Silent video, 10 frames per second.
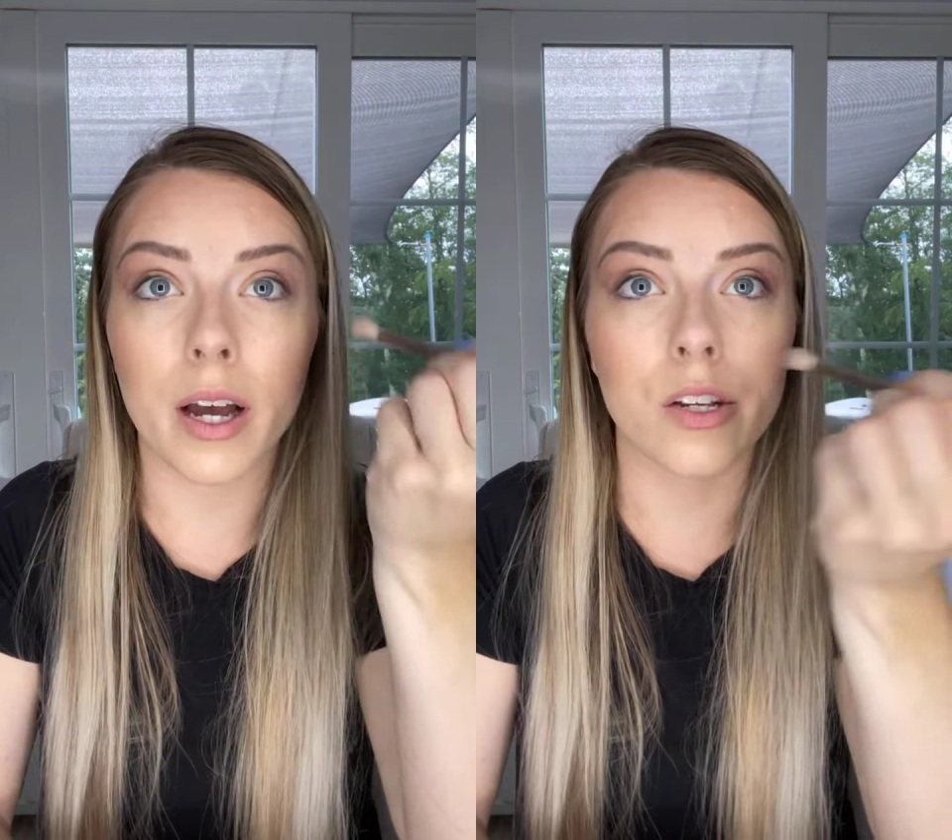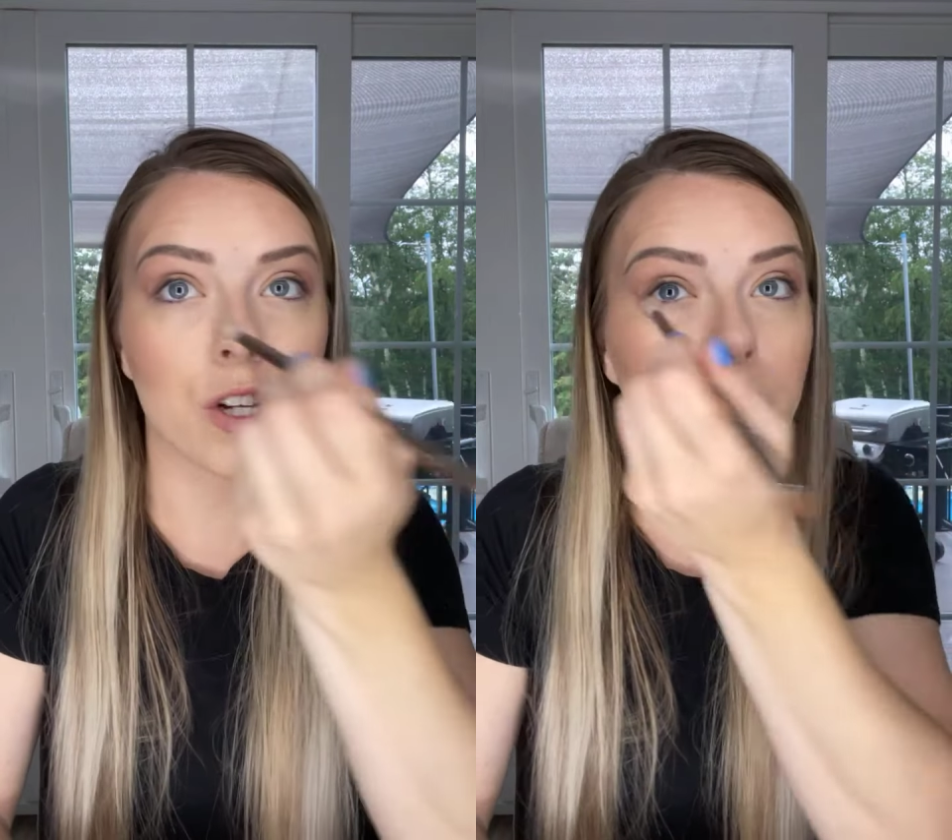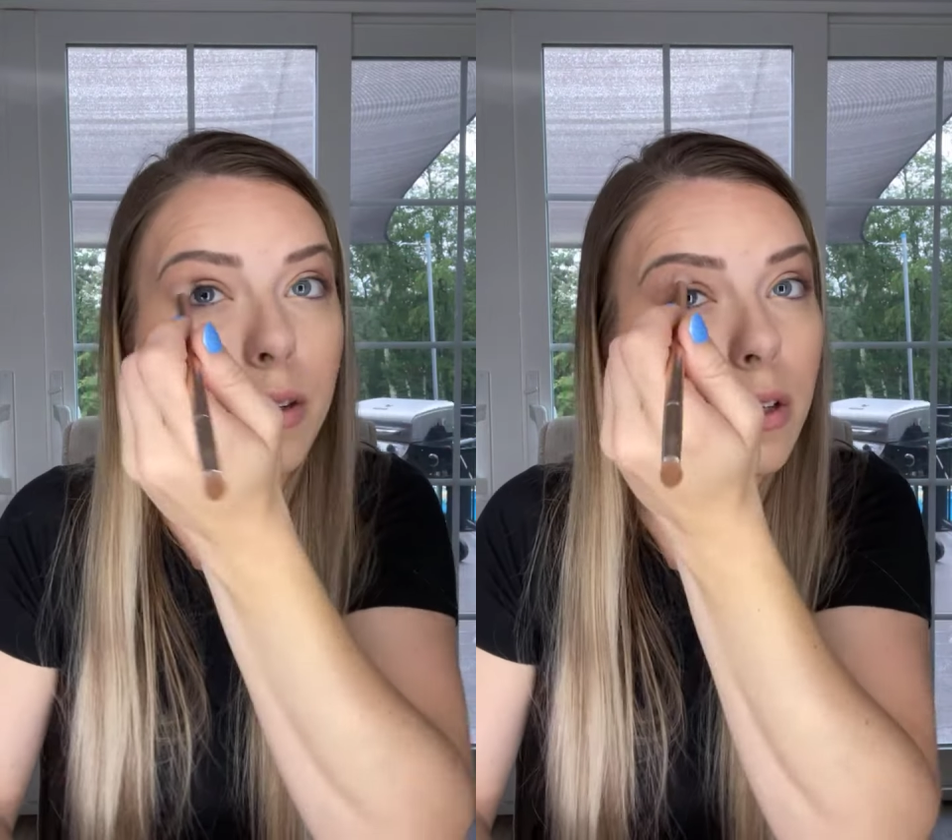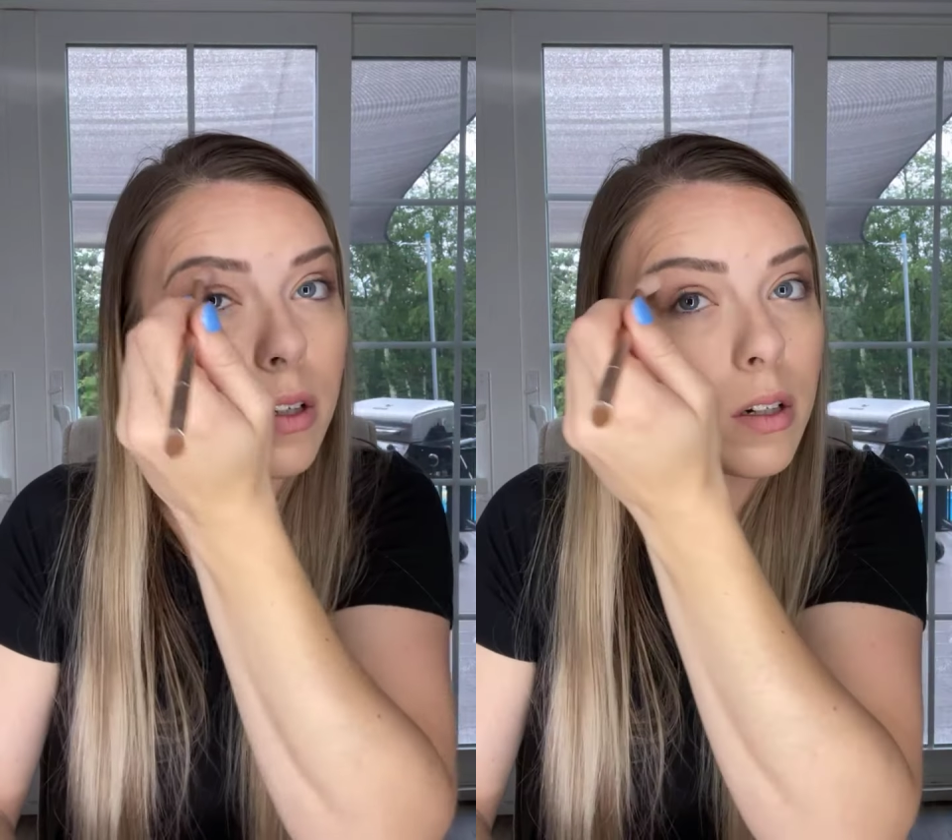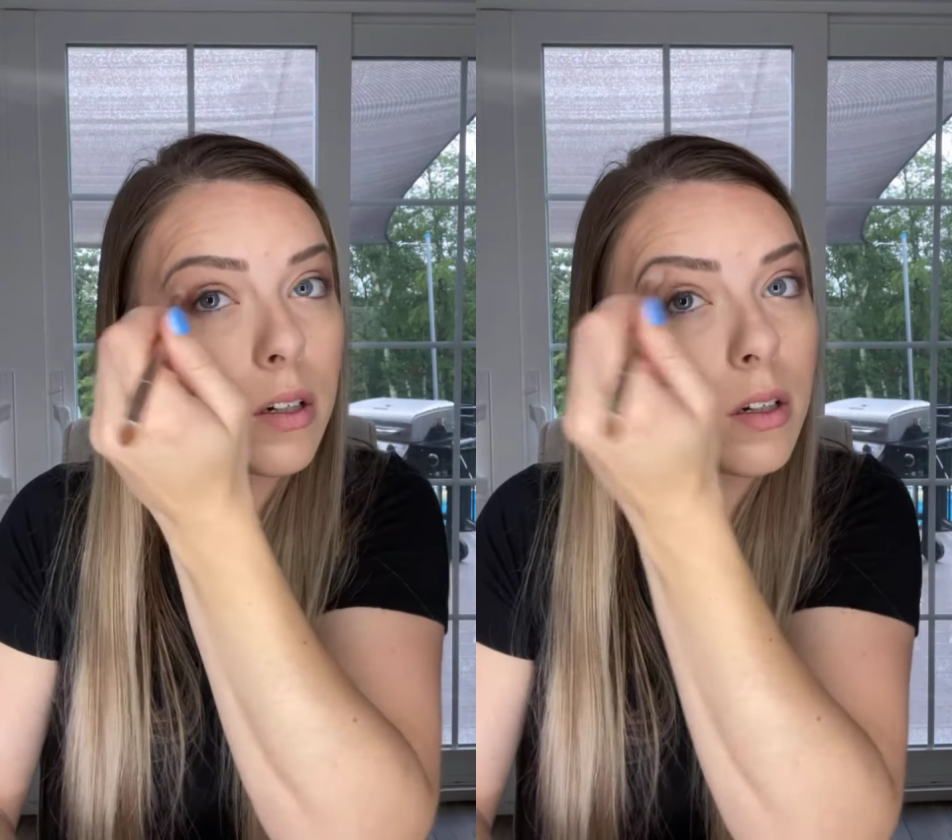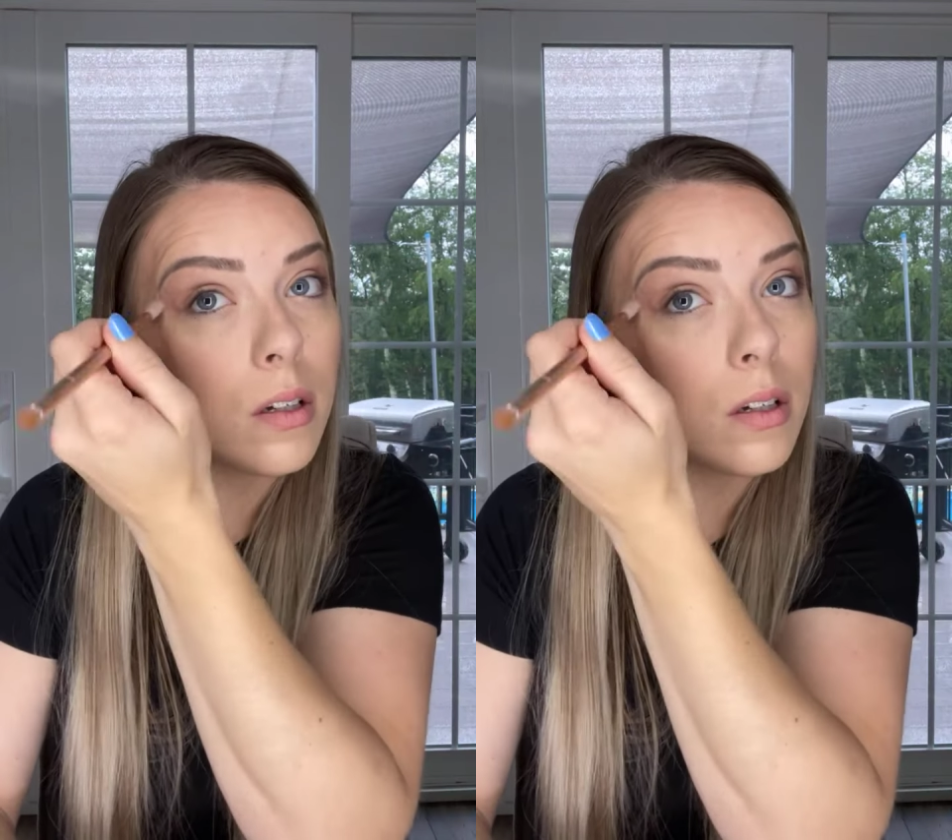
eyeshadow look.